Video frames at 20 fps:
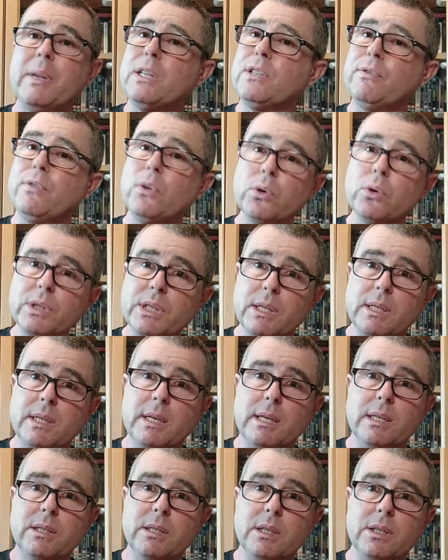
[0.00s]
It's 40
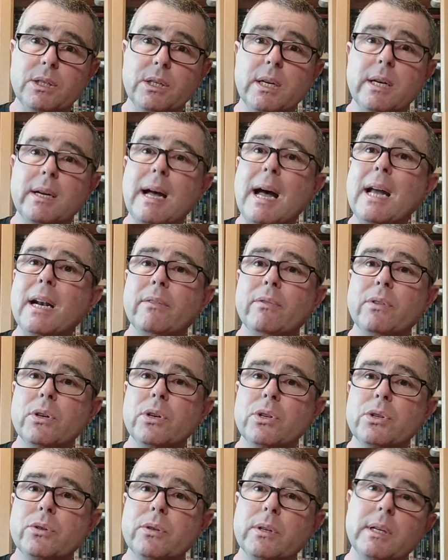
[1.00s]
years this year,
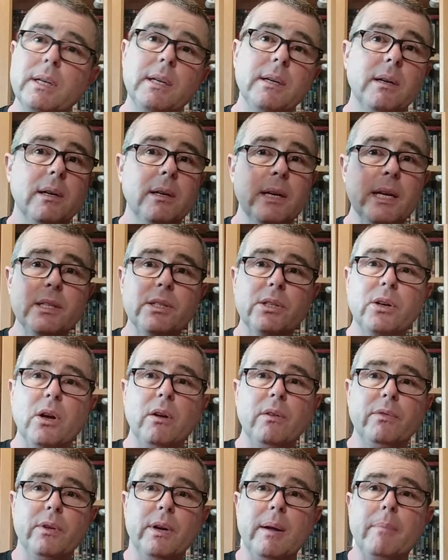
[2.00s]
anniversary. Let's
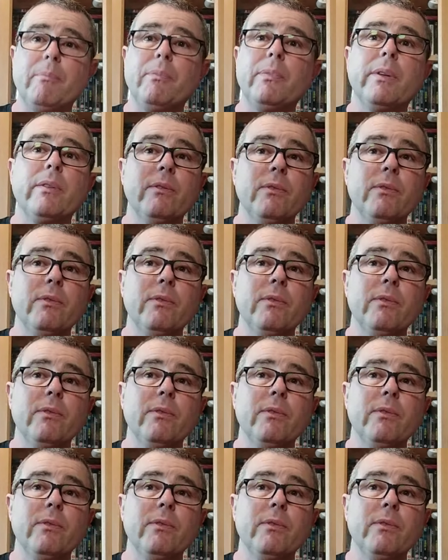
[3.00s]
go for it.